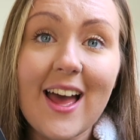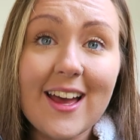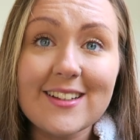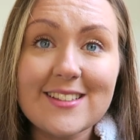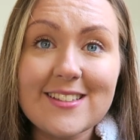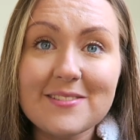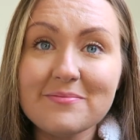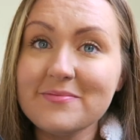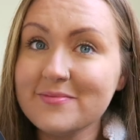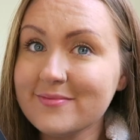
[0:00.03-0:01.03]
And
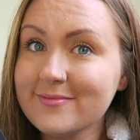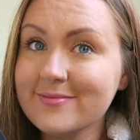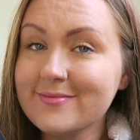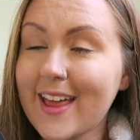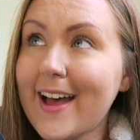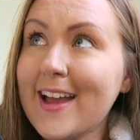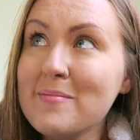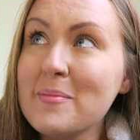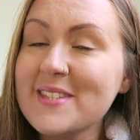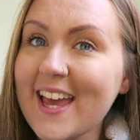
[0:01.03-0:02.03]
I'm
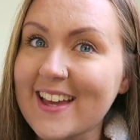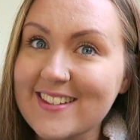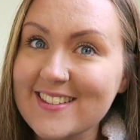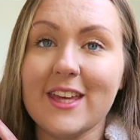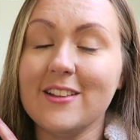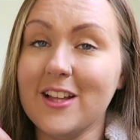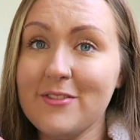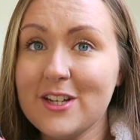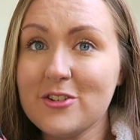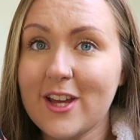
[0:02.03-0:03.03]
obsessed. A love
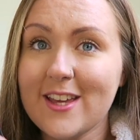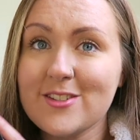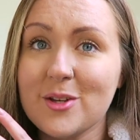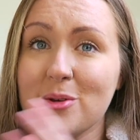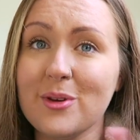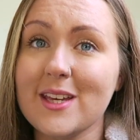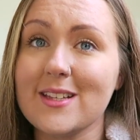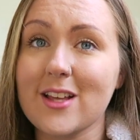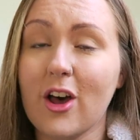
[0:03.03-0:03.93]
interest who is